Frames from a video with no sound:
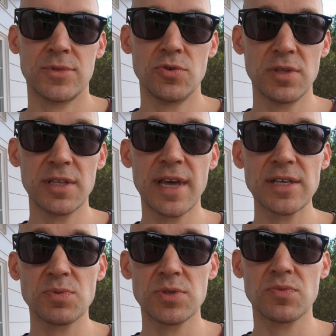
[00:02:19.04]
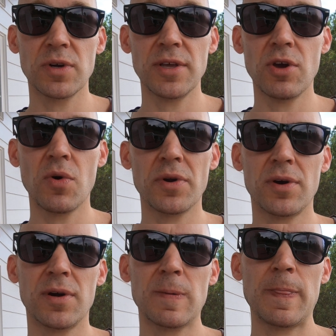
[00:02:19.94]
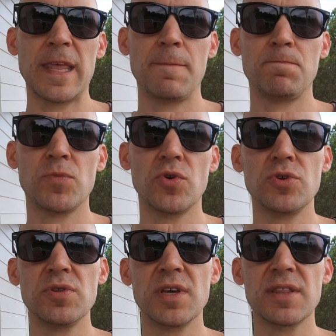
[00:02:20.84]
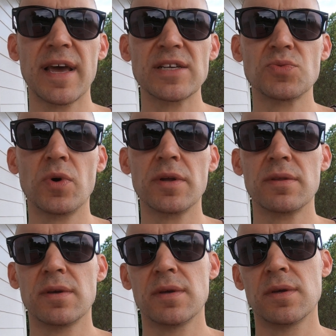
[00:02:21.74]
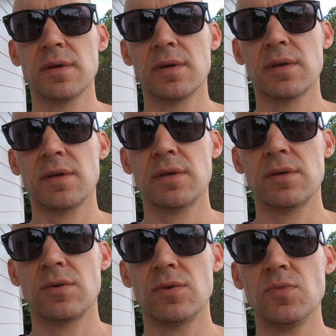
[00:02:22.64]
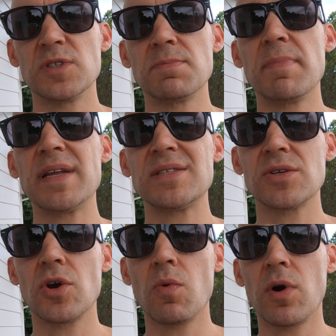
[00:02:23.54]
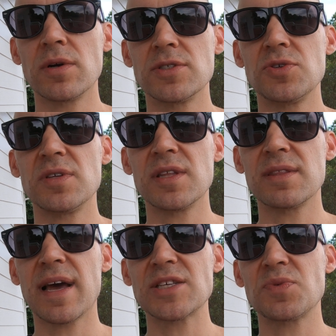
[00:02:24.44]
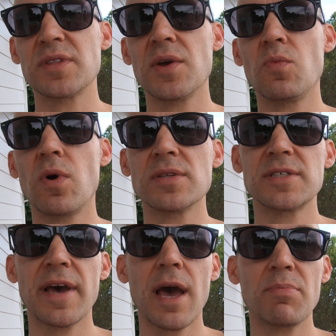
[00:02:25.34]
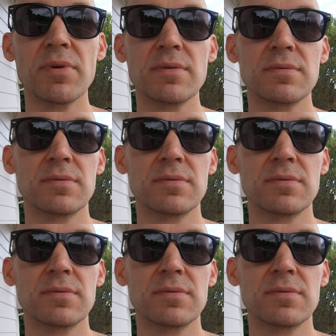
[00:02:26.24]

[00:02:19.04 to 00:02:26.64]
You think that's what's really going on? Or do you think that's what was meant to go on? Do you think that's what they want to happen?